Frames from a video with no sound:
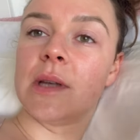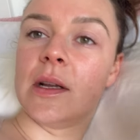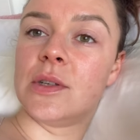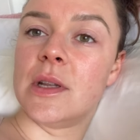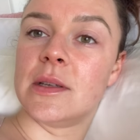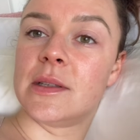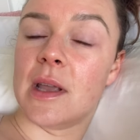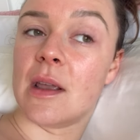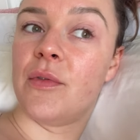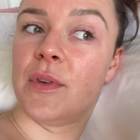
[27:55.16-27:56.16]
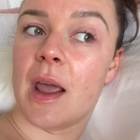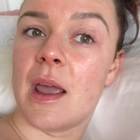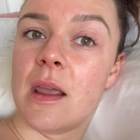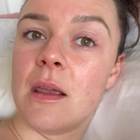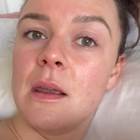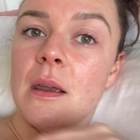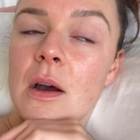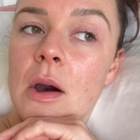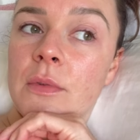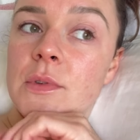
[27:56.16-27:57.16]
actually the sixth day
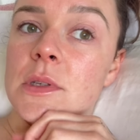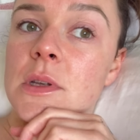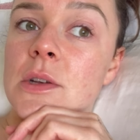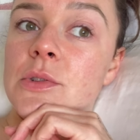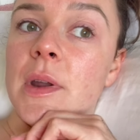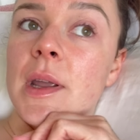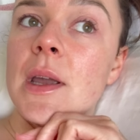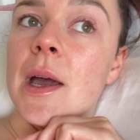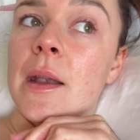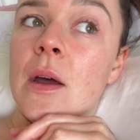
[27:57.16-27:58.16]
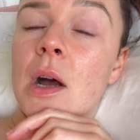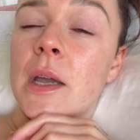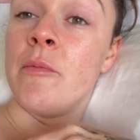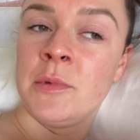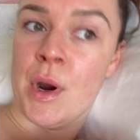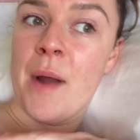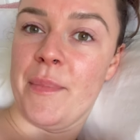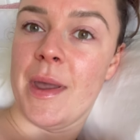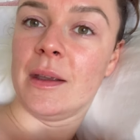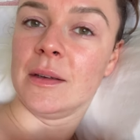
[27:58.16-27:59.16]
after surgery and I am
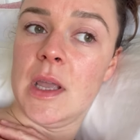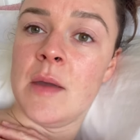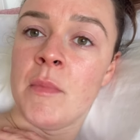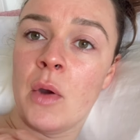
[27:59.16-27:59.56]
cramping in my